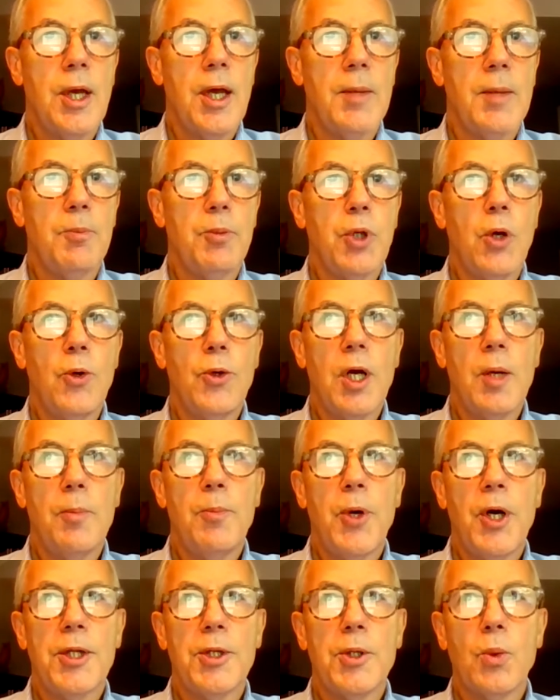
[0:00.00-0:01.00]
And blown
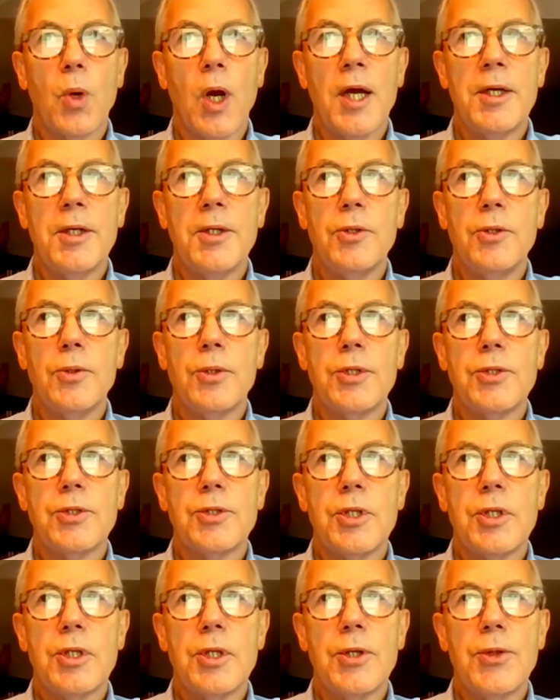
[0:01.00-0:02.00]
up on the right, you can
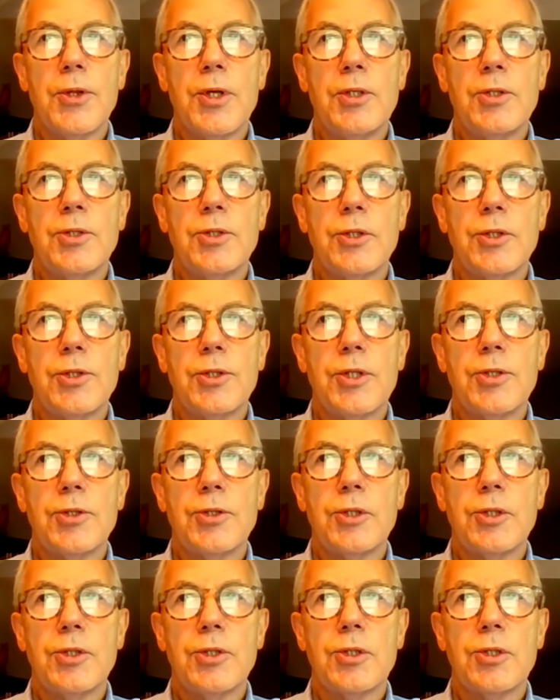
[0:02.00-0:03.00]
see that these
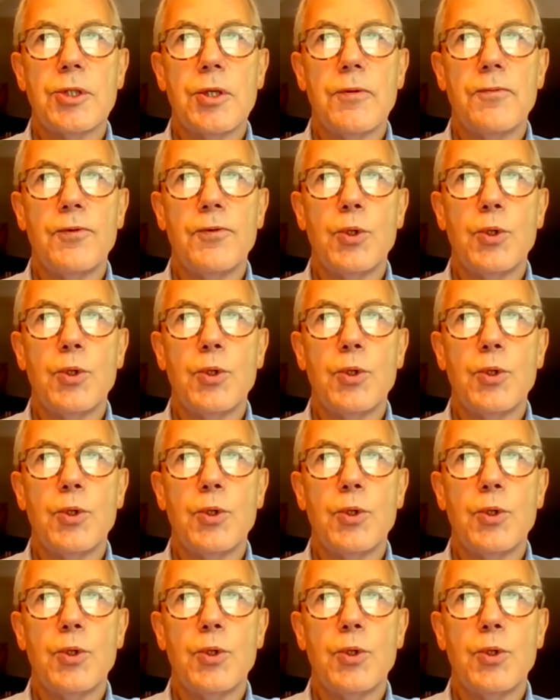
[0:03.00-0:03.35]
statistics give